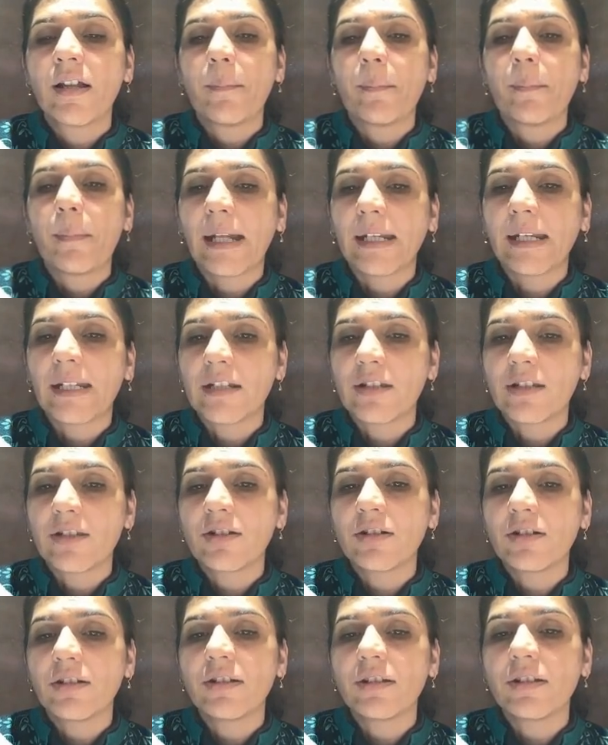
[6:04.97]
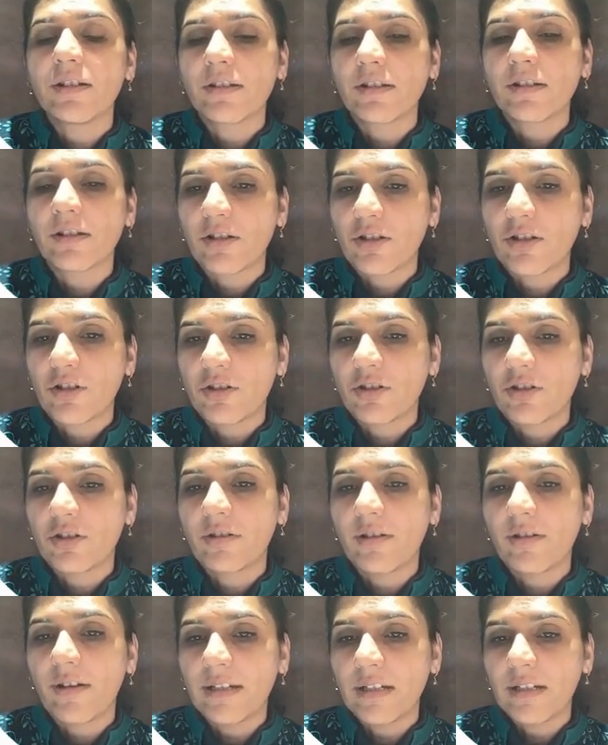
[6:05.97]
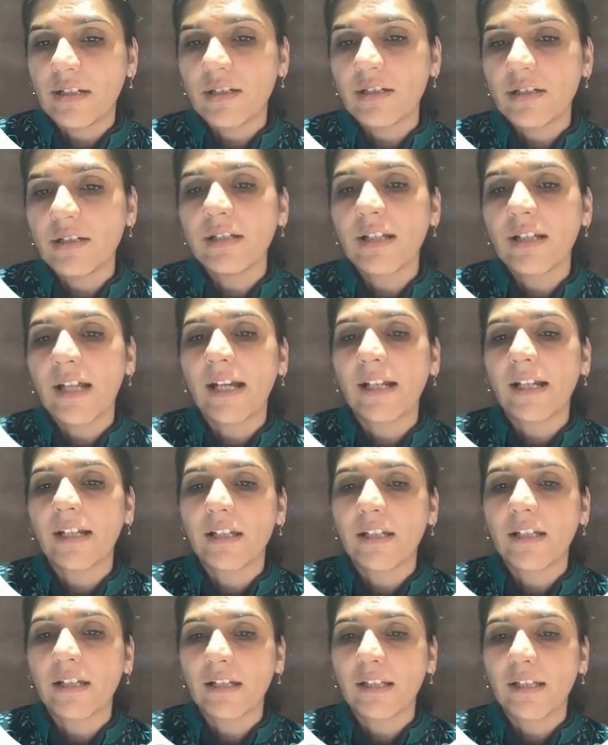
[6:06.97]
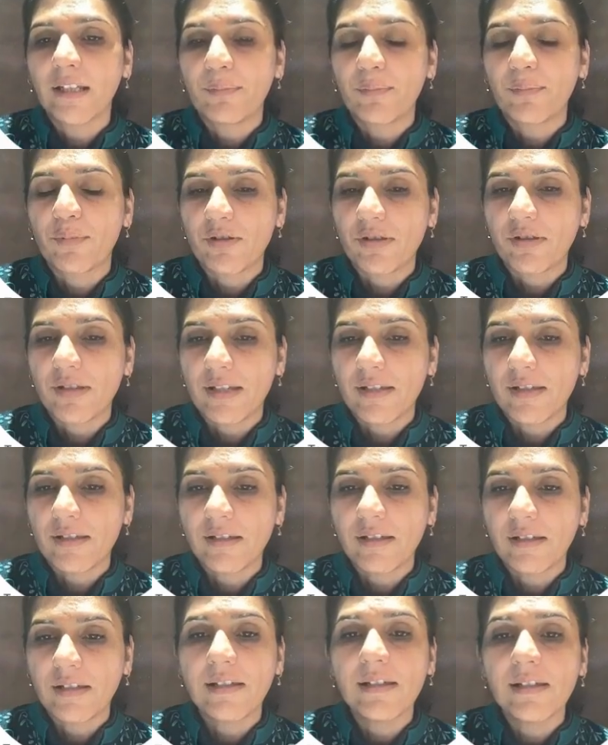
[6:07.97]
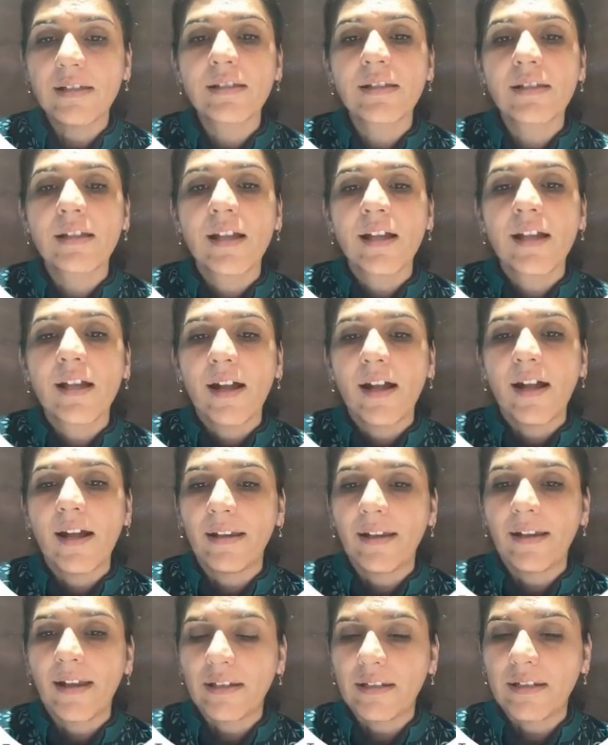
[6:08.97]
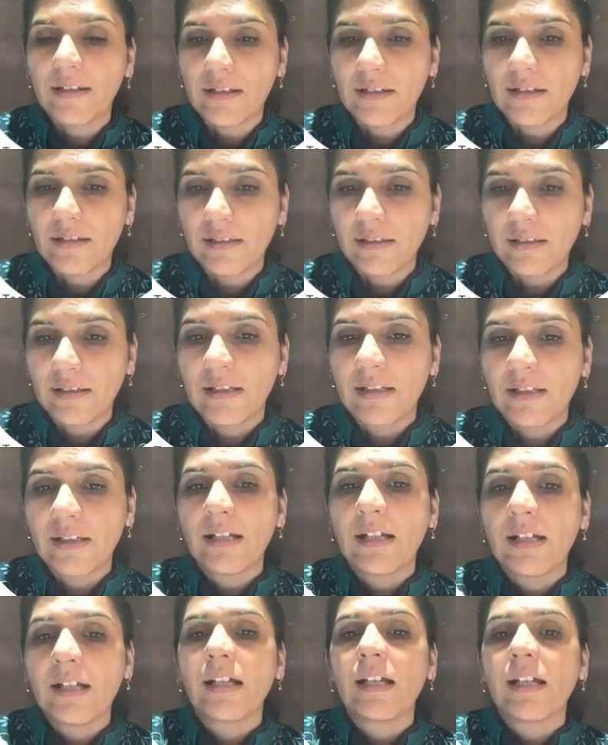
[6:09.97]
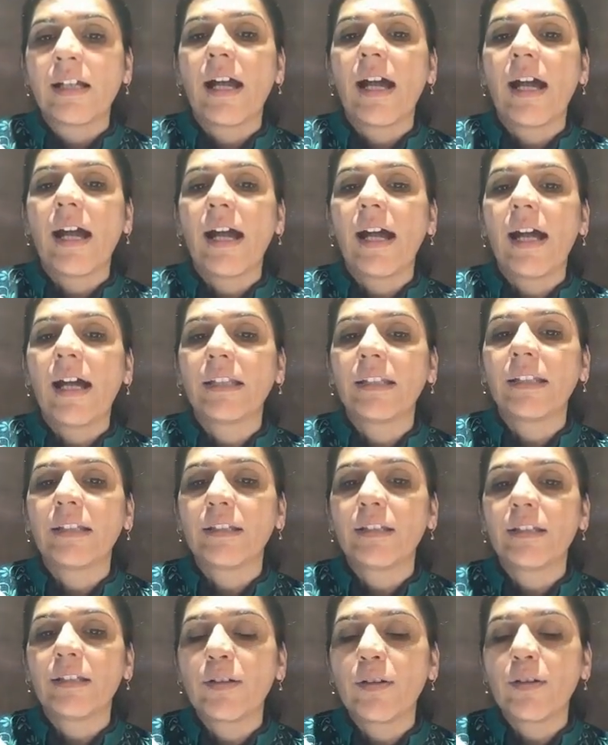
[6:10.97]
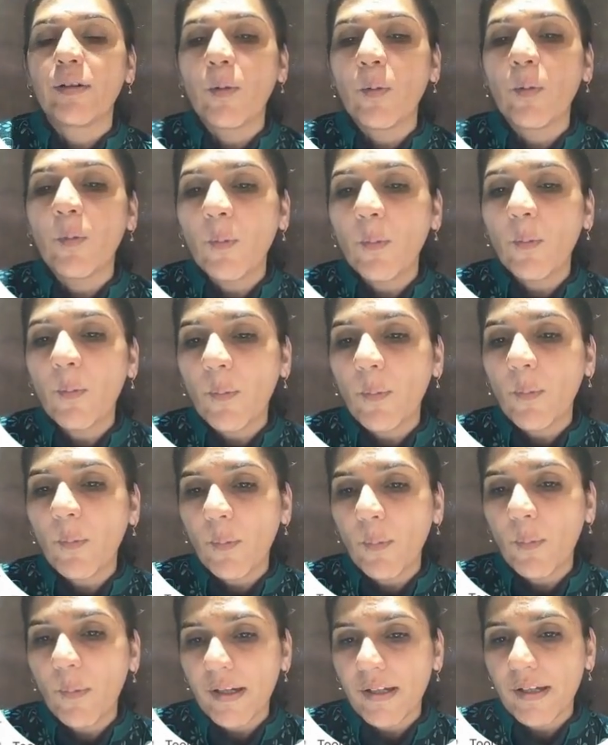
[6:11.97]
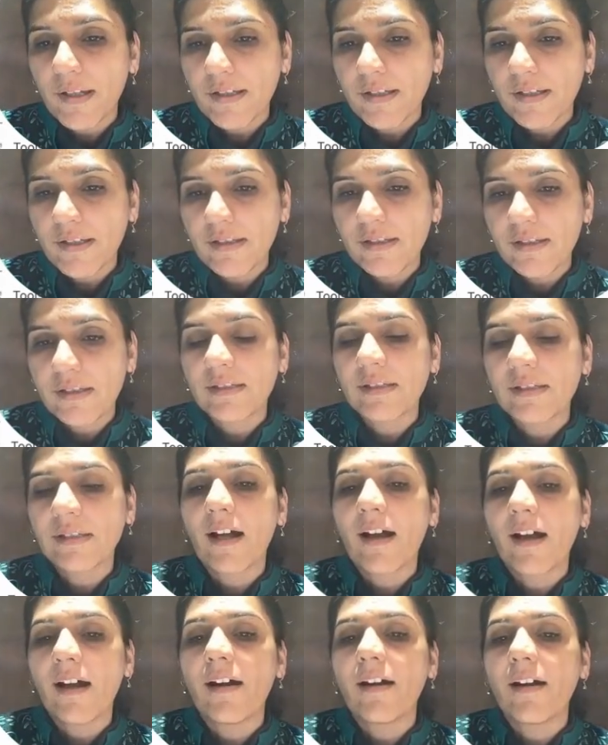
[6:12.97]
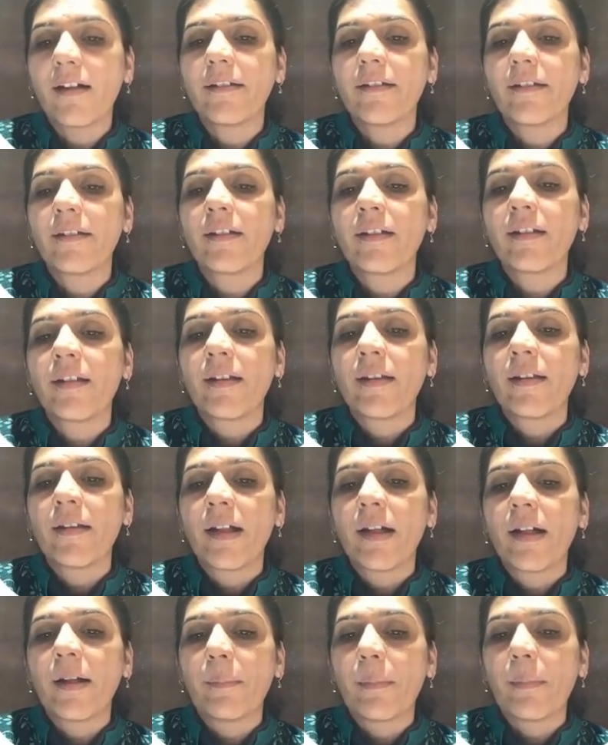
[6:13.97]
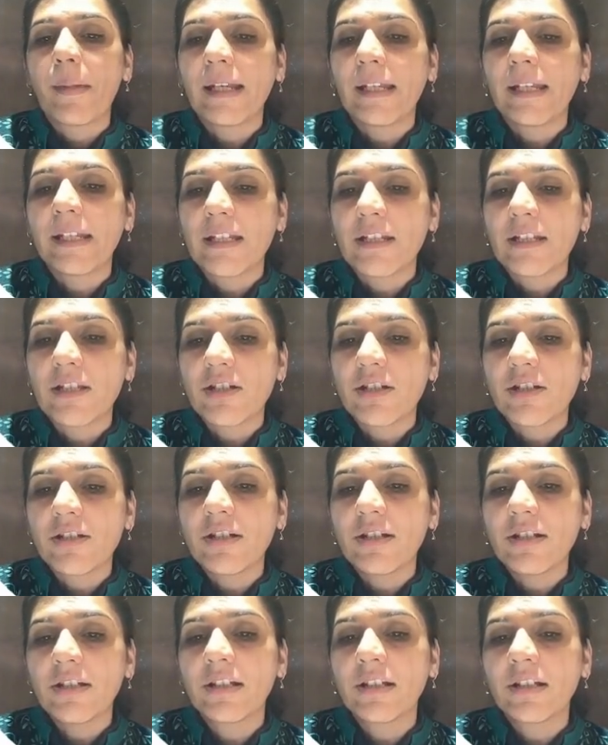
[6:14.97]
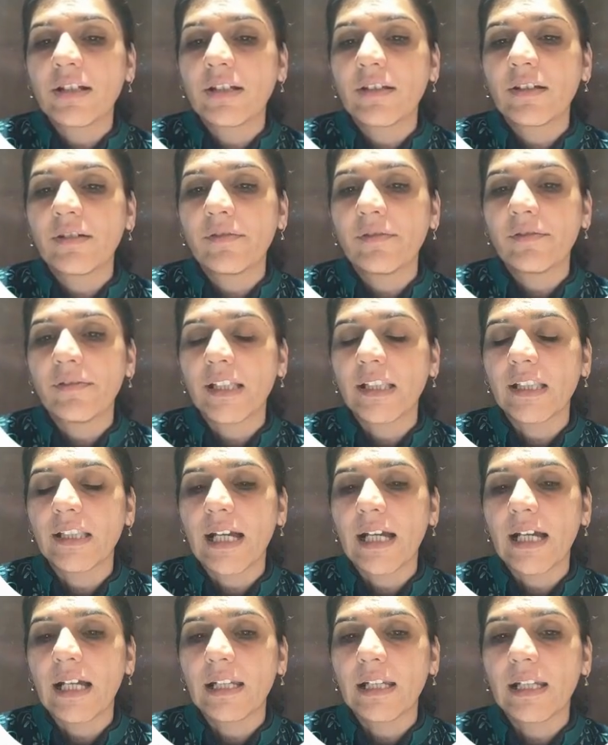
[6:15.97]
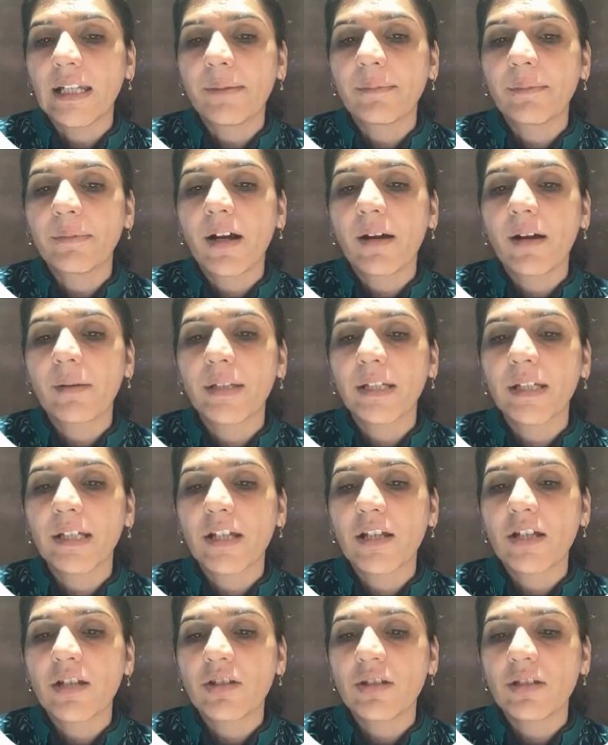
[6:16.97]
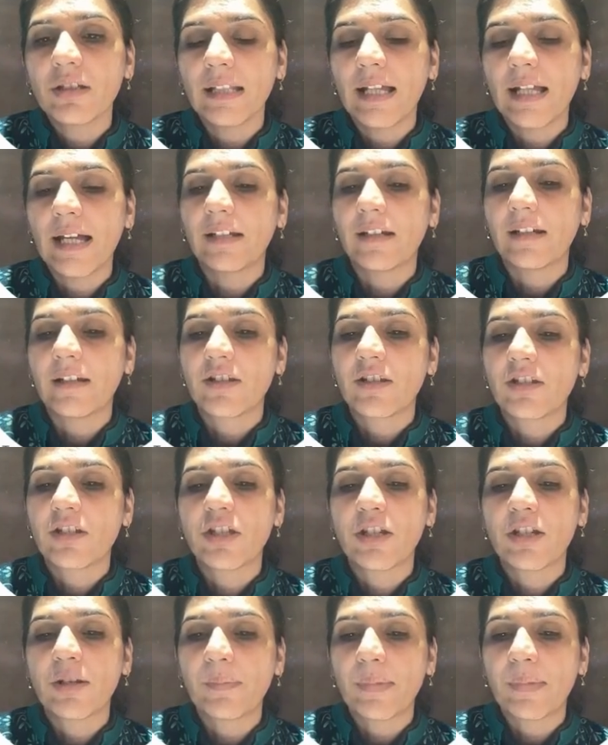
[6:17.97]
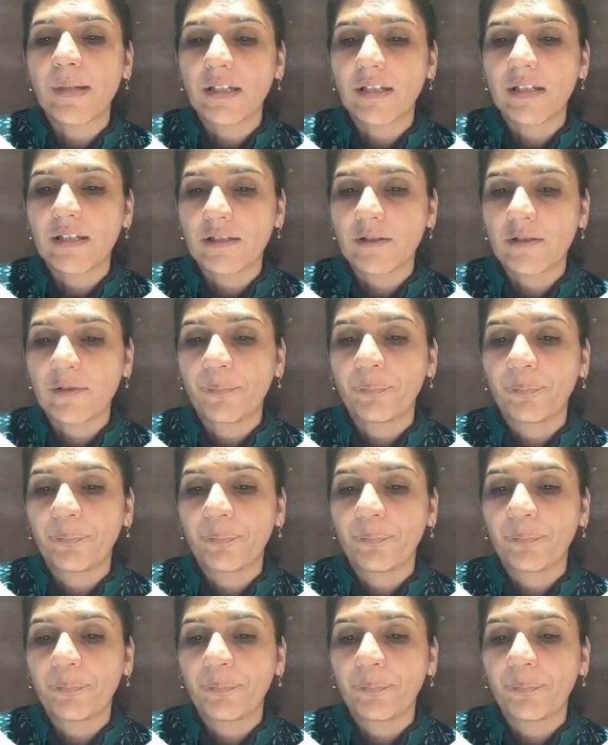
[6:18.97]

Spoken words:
manager, researcher, writer, and here the process is hierarchical. And who is our manager with LLM communication? That is GPT.